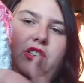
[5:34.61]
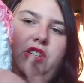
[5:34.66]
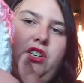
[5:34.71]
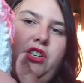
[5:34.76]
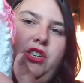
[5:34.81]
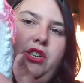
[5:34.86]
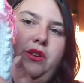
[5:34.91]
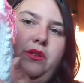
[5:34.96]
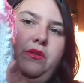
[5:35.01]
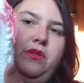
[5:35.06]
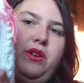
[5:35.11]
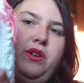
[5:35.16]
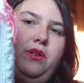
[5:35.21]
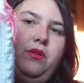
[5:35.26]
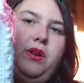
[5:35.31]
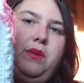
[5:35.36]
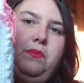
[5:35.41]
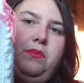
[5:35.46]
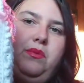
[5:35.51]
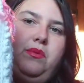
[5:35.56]
to do the
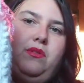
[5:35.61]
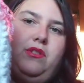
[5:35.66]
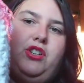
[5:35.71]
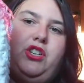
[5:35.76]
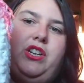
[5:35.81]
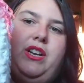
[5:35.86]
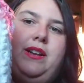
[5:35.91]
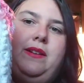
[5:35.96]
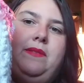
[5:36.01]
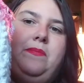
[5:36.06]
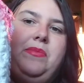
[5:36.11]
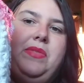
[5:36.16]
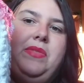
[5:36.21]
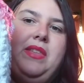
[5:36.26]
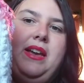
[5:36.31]
hood portion,